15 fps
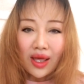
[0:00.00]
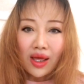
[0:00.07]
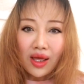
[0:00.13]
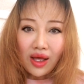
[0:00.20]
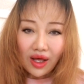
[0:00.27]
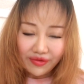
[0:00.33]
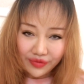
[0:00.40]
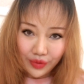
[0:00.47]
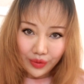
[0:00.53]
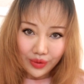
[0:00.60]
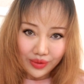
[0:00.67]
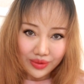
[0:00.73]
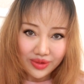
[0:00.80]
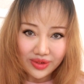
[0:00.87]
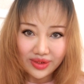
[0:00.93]
Of
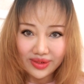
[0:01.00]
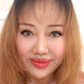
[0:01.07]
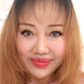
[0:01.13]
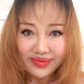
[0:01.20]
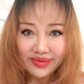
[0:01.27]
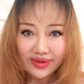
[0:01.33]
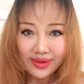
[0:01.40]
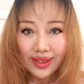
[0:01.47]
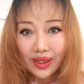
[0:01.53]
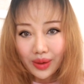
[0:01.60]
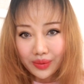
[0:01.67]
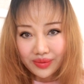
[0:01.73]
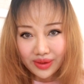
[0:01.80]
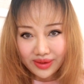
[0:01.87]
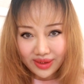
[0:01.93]
course,
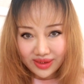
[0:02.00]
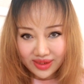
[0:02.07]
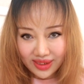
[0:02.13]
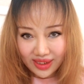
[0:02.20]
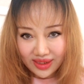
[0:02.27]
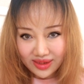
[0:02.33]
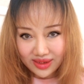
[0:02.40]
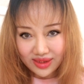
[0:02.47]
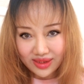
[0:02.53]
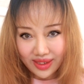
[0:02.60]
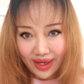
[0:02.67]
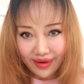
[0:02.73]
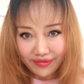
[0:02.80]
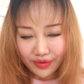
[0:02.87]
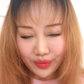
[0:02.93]
now the disease is
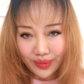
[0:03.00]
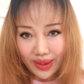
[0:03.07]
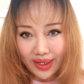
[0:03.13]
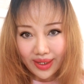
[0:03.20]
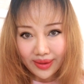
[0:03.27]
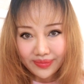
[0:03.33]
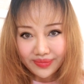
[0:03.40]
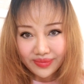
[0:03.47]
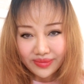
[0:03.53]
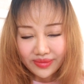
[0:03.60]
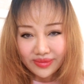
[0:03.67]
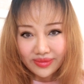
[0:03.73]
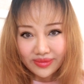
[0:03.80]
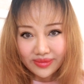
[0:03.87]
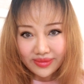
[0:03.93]
everywhere.
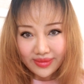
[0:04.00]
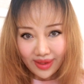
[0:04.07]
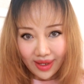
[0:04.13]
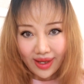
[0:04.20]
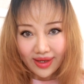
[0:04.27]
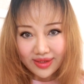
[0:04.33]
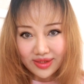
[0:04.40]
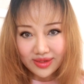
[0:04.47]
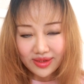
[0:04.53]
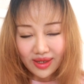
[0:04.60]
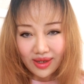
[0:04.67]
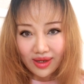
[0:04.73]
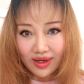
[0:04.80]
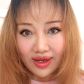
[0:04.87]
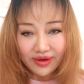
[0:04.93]
Yes,
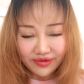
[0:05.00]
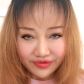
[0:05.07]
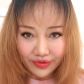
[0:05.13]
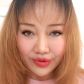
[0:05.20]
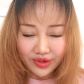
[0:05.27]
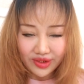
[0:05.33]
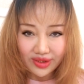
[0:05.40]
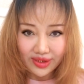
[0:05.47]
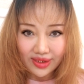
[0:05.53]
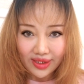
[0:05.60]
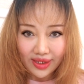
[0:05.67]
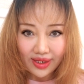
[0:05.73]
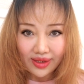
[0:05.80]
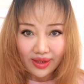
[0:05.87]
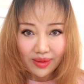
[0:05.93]

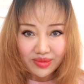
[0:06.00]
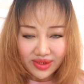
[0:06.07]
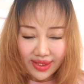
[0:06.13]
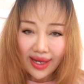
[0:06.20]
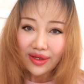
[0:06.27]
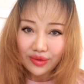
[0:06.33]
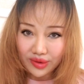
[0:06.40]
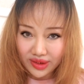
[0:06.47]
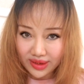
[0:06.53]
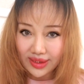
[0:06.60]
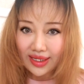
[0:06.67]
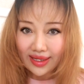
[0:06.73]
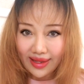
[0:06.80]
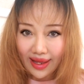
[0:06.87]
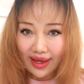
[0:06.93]
unfortunately, I'm sad to
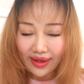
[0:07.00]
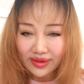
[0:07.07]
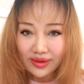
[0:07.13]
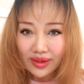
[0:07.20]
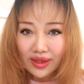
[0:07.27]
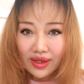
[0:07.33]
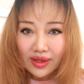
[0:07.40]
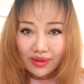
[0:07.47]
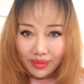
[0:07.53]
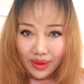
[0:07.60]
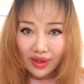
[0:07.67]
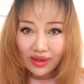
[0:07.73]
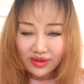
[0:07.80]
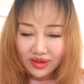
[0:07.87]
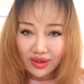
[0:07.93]
see that.
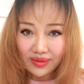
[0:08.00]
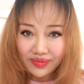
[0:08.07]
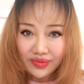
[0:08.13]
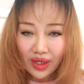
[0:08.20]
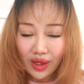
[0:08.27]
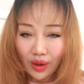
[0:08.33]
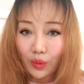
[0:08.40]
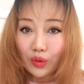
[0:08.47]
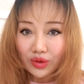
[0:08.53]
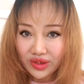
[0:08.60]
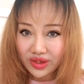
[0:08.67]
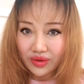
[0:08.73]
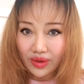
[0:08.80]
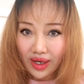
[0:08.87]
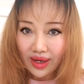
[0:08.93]
But
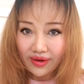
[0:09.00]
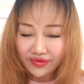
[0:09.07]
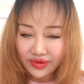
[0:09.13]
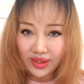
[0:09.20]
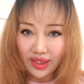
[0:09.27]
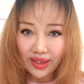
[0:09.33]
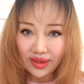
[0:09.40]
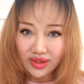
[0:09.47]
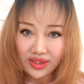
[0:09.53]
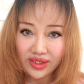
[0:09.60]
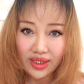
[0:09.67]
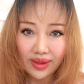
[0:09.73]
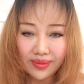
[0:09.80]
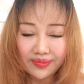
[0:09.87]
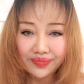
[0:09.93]
I've seen
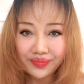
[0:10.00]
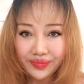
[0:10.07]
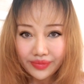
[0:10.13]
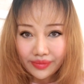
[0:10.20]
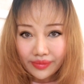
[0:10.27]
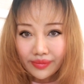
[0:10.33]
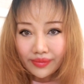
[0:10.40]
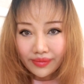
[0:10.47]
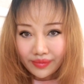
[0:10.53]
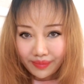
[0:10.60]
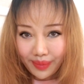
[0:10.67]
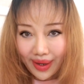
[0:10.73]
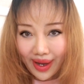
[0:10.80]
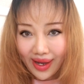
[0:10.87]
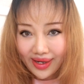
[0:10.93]
some
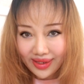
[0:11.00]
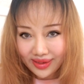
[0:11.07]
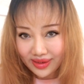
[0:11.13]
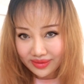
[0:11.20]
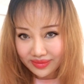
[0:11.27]
panic,